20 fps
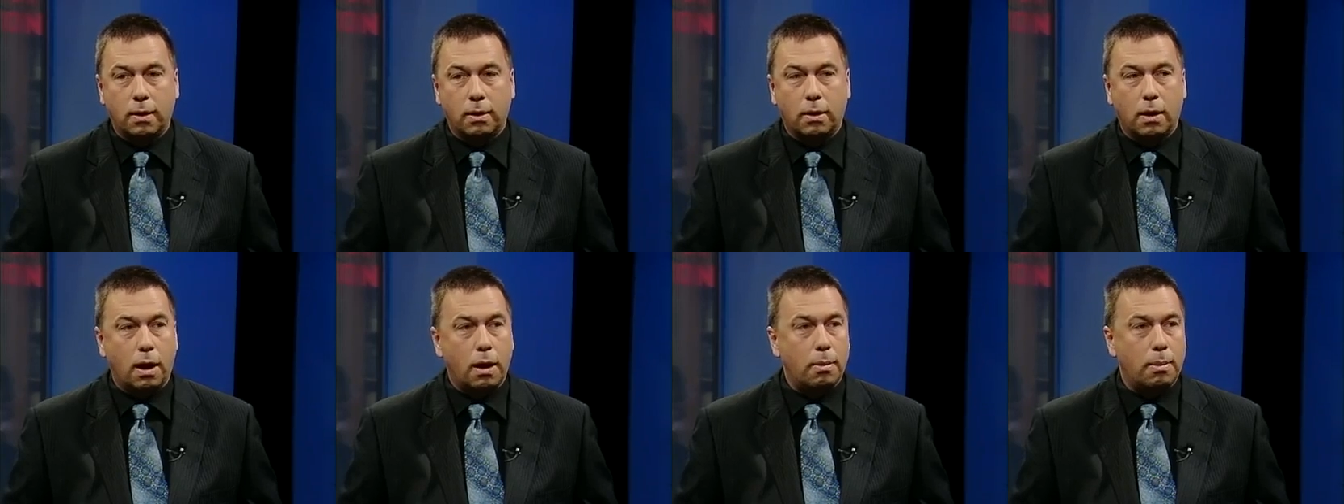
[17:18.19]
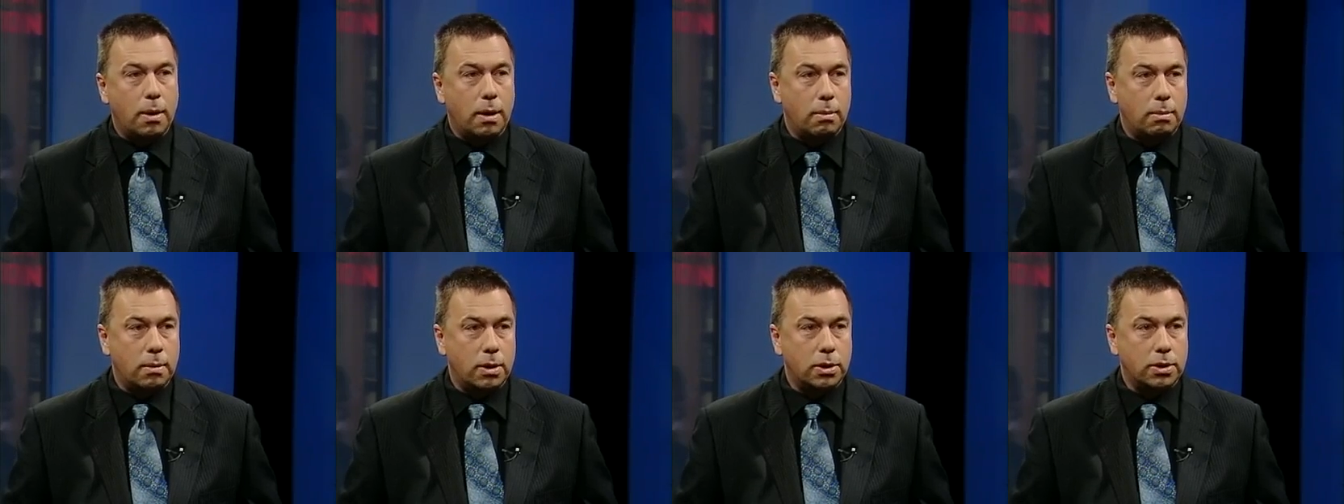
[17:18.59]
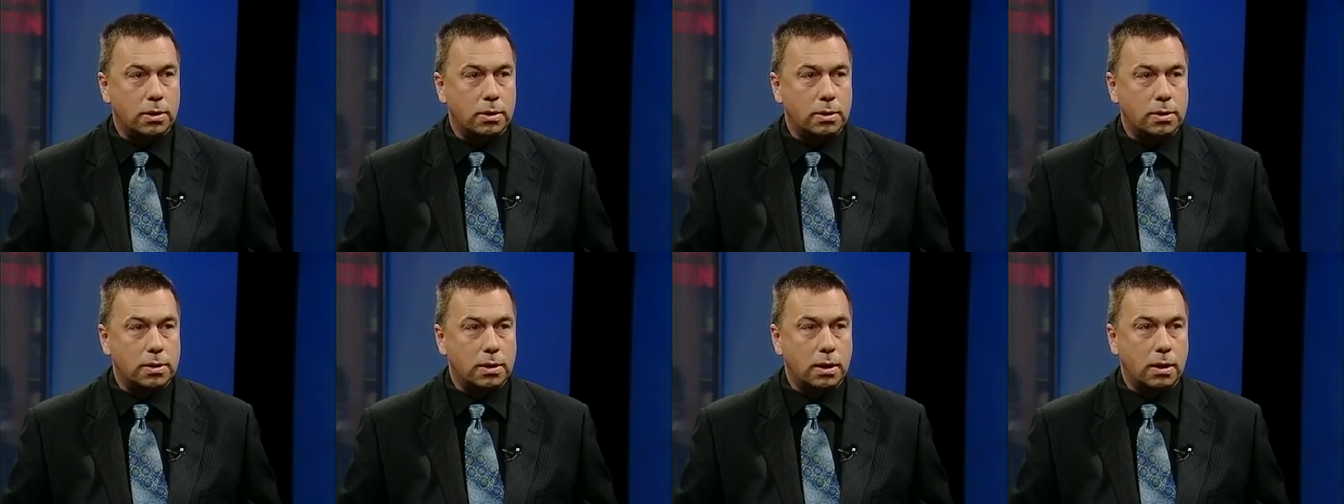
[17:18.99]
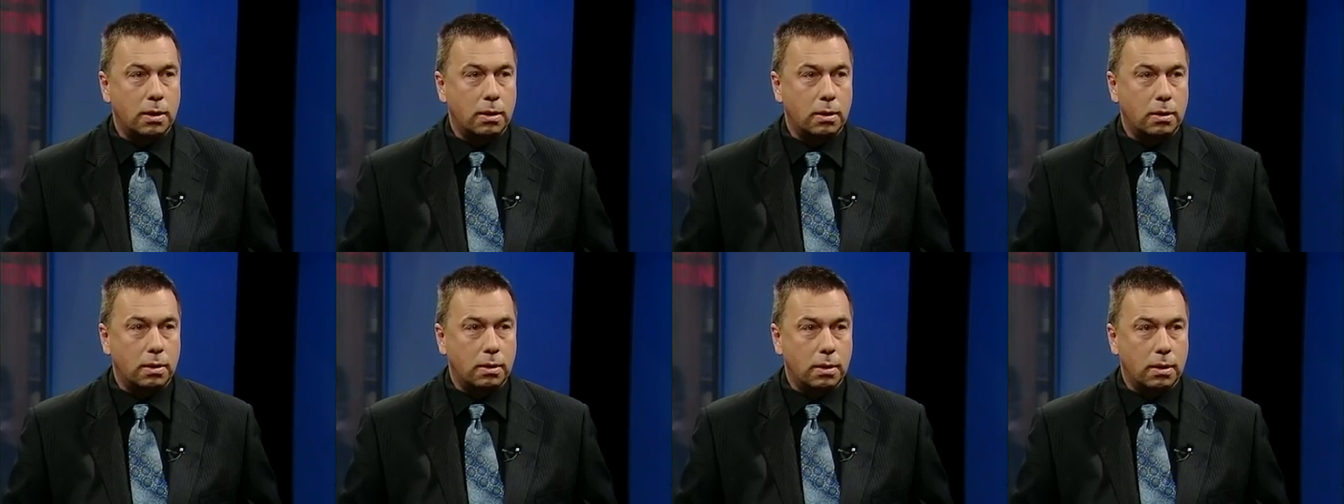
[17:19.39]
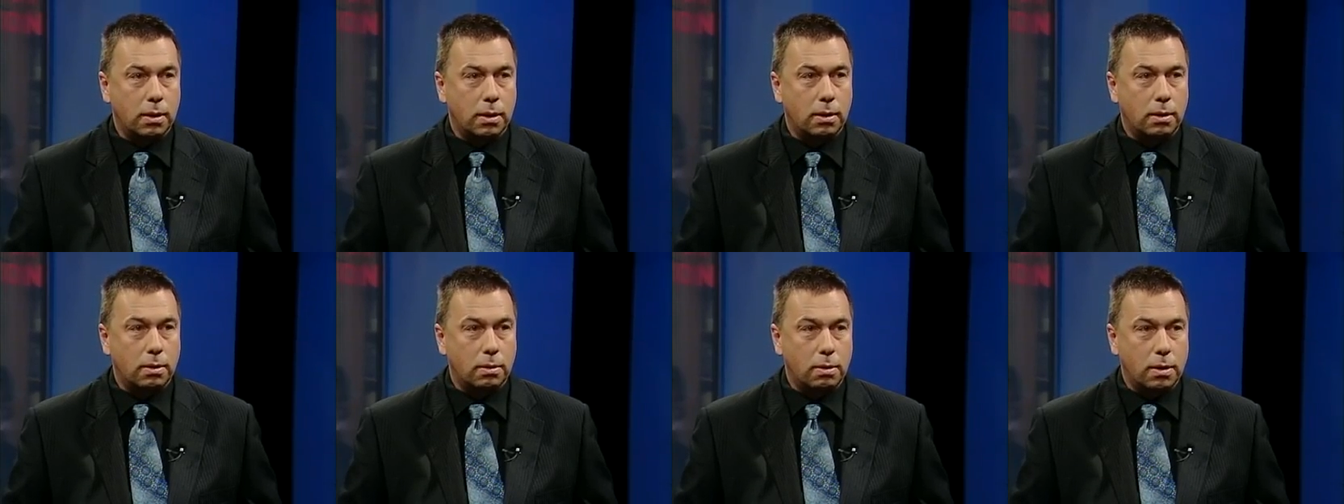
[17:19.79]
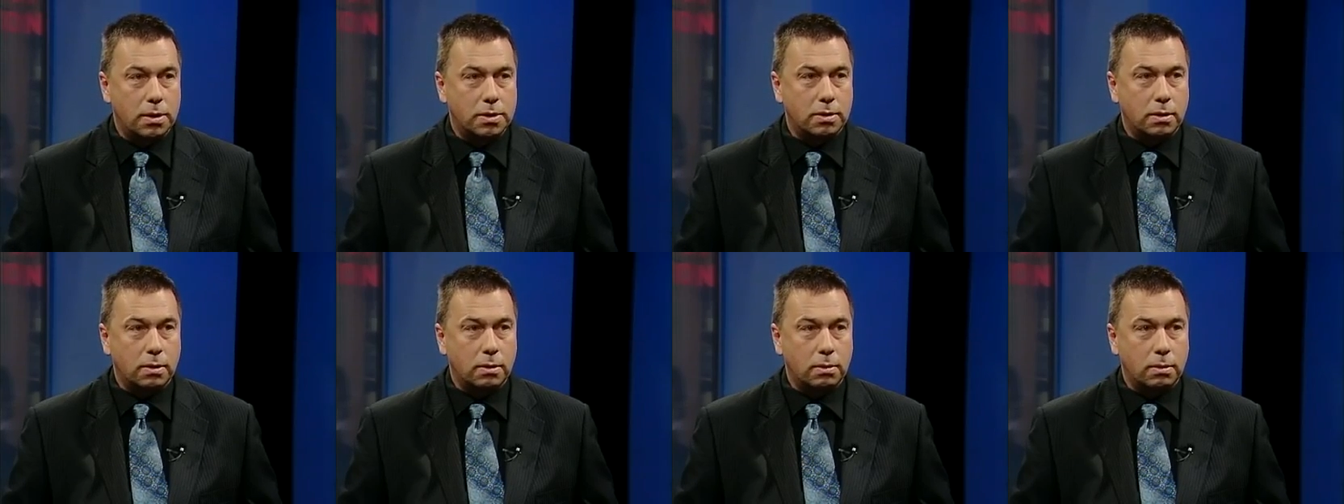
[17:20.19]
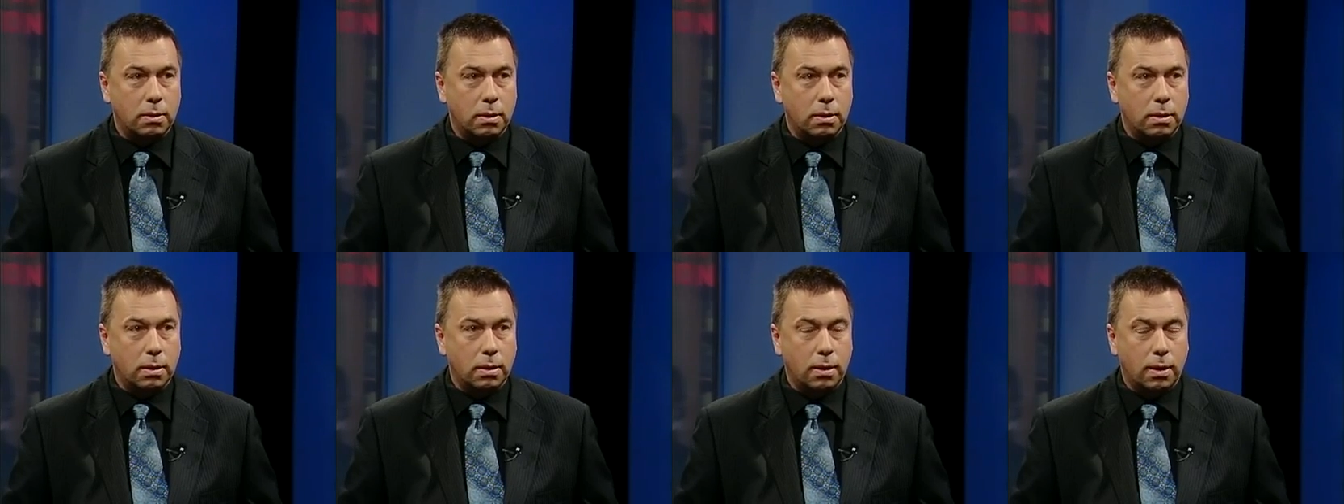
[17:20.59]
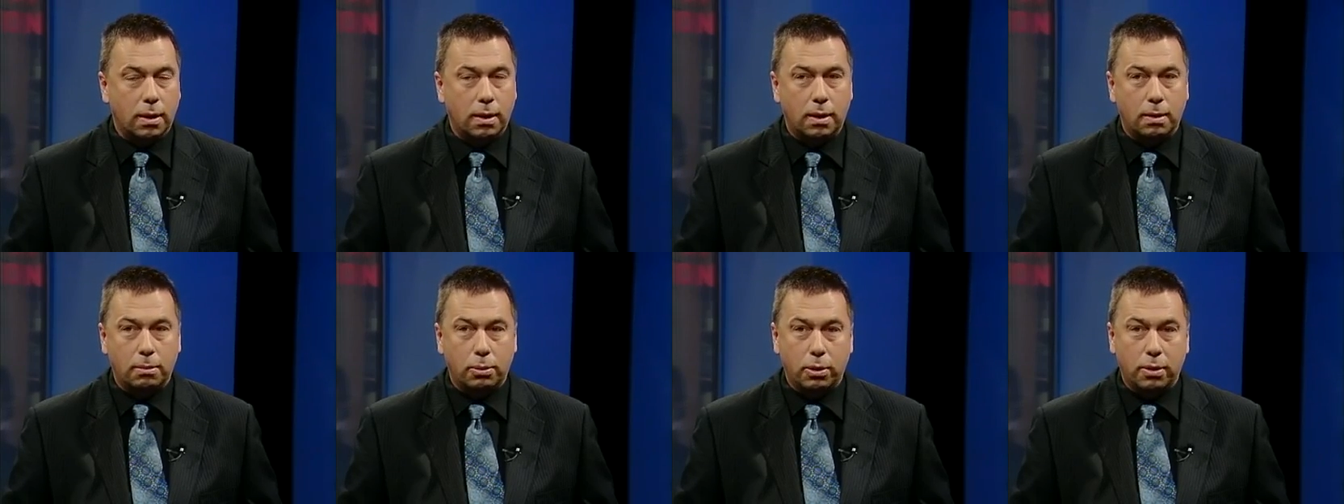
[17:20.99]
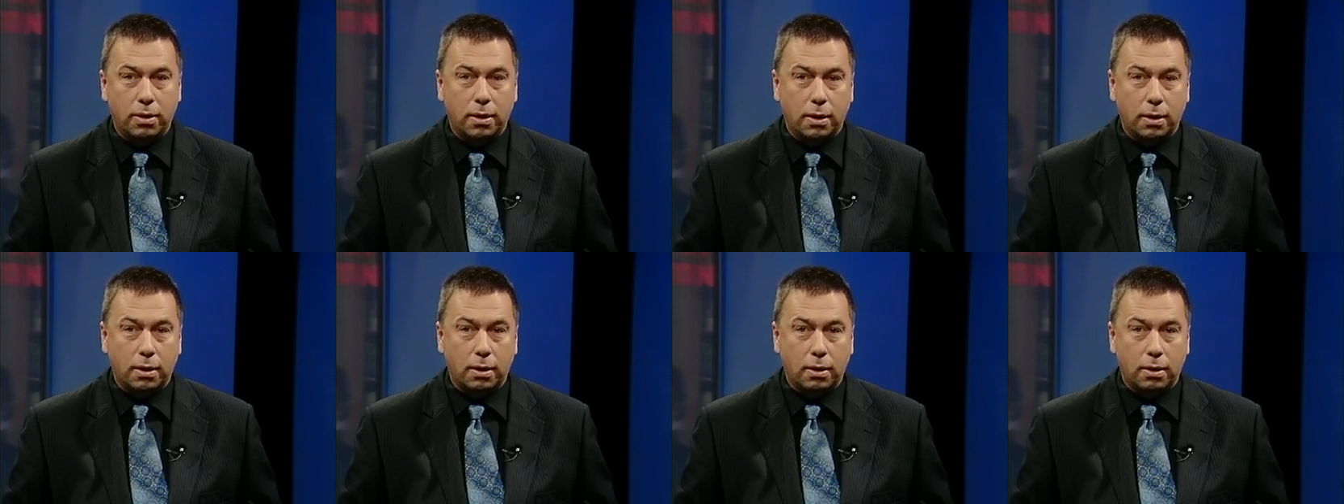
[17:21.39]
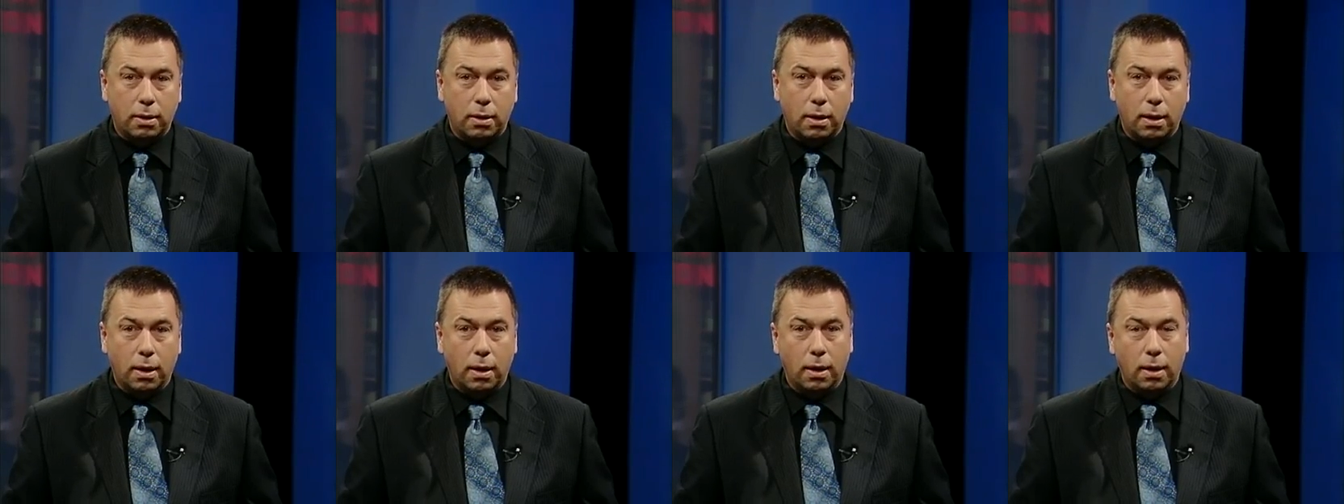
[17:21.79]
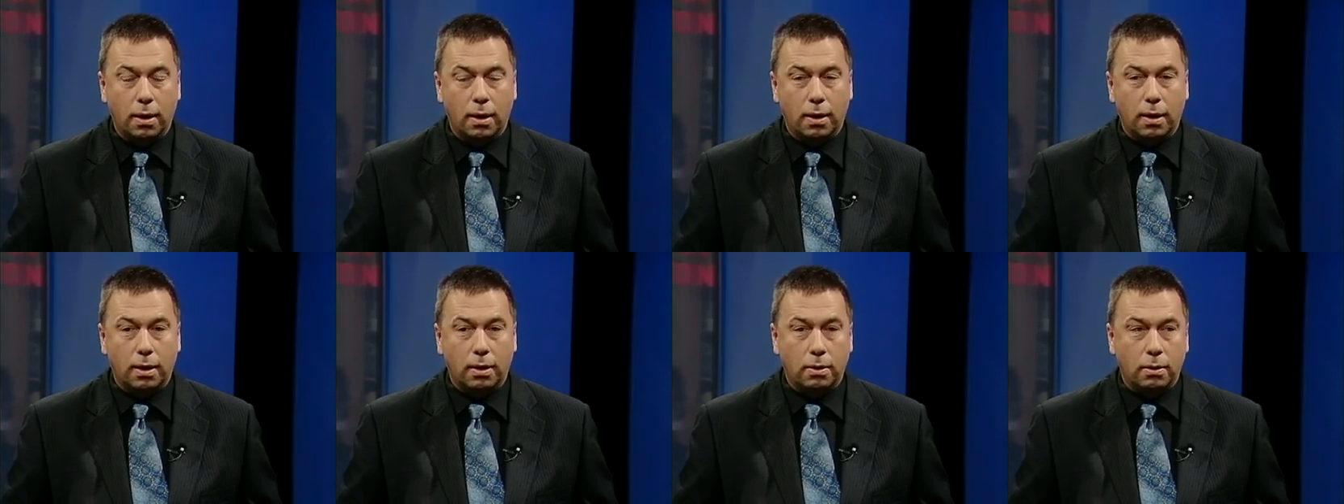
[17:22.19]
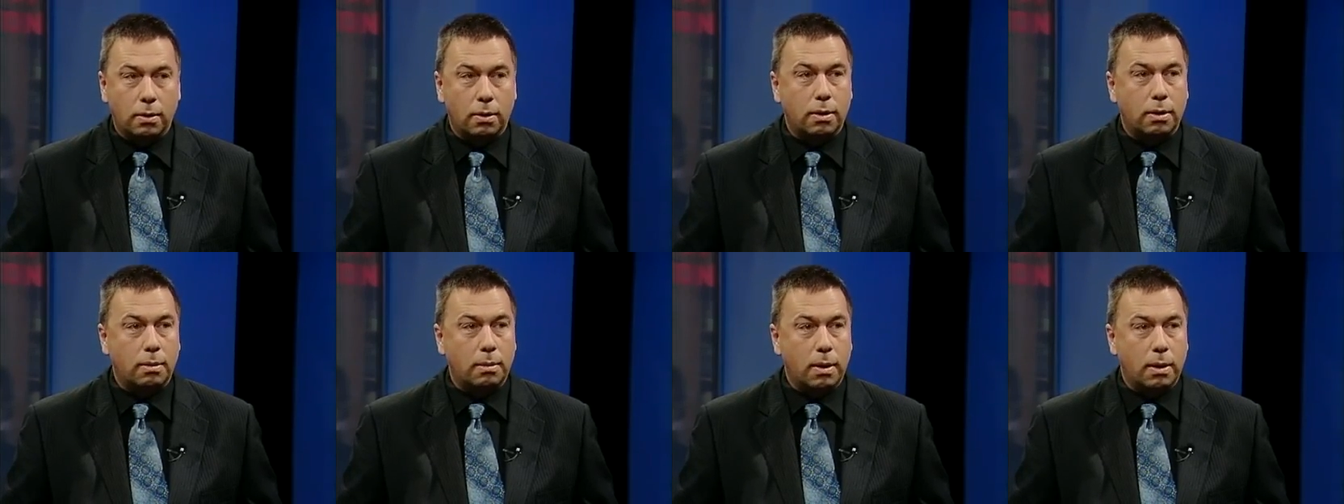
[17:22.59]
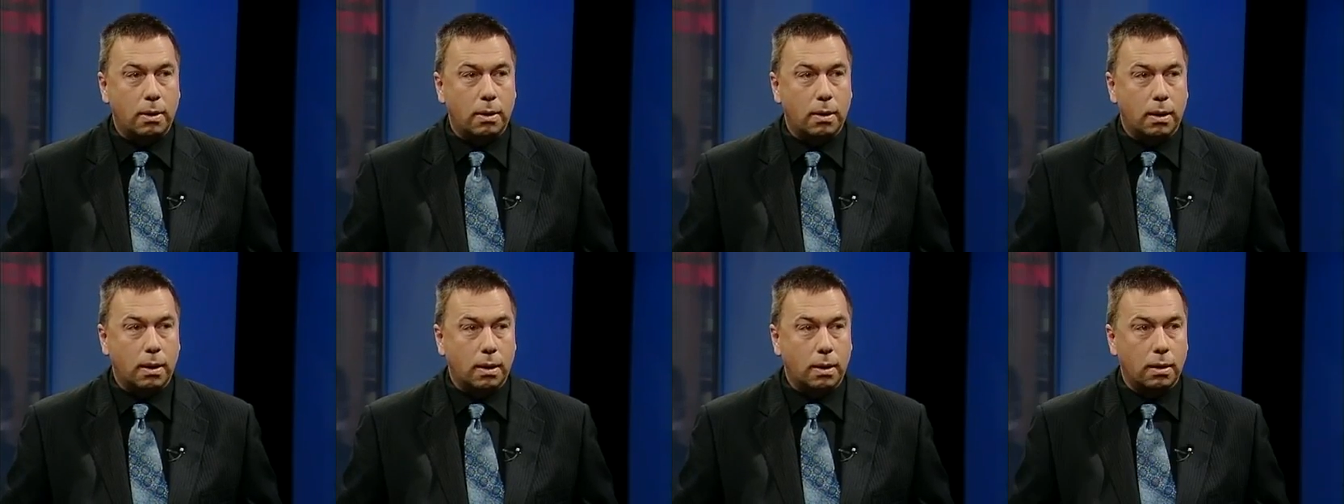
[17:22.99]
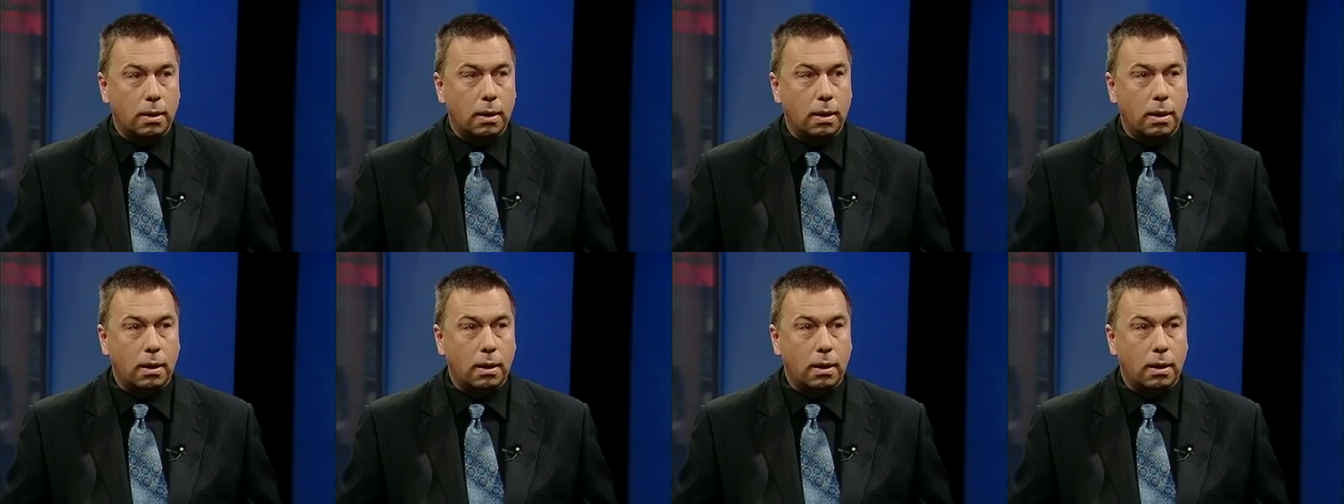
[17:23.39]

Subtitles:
carbon emissions here in the Western world, and in particular in North America,